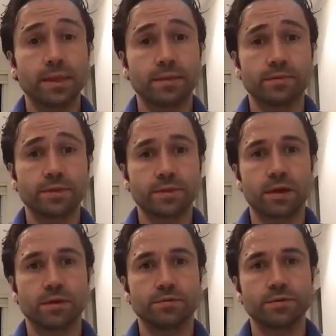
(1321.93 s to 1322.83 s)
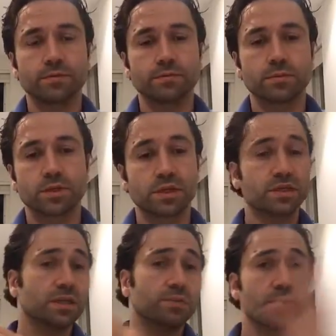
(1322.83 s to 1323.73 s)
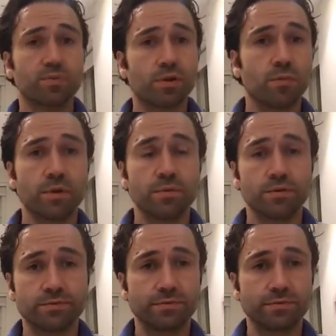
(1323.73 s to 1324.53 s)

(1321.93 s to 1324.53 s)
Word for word: it themselves. So they skip the problem of